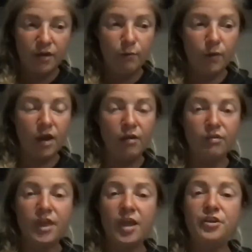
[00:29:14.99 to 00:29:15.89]
Well,
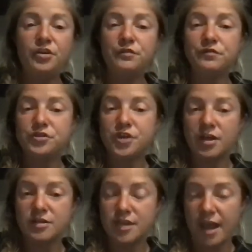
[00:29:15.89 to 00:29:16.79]
then you've
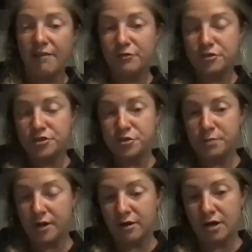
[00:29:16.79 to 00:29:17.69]
just averaged your
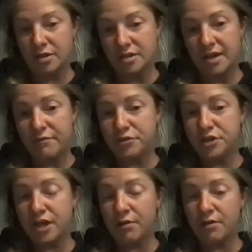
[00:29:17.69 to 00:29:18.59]
buyer cost
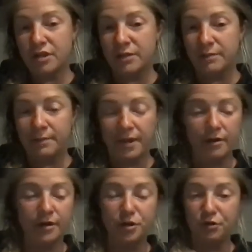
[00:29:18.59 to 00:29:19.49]
averaging out a little bit better,
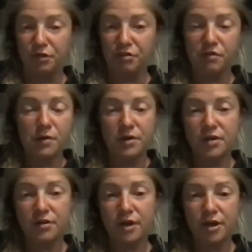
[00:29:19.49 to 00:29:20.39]
and you can throw
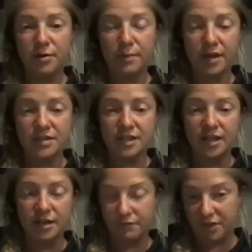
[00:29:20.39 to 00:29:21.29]
another $100 in
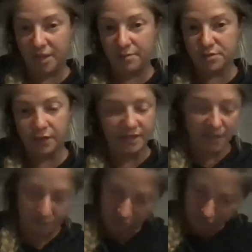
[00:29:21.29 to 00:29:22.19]
it. If it keeps going
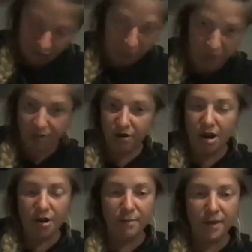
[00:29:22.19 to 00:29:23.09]
down, throw another
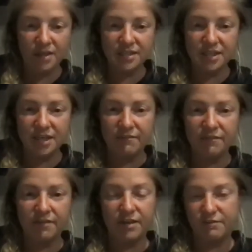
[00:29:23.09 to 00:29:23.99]
$100 in.
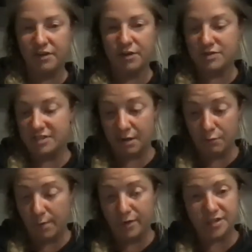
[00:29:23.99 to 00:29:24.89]
If it goes down
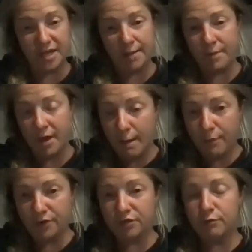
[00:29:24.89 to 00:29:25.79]
one more time,
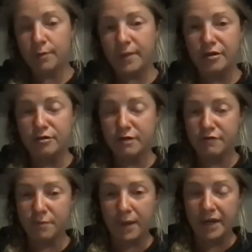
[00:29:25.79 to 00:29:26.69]
put the remainder of
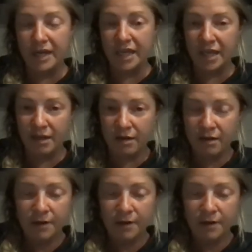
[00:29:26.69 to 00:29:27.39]
your money in.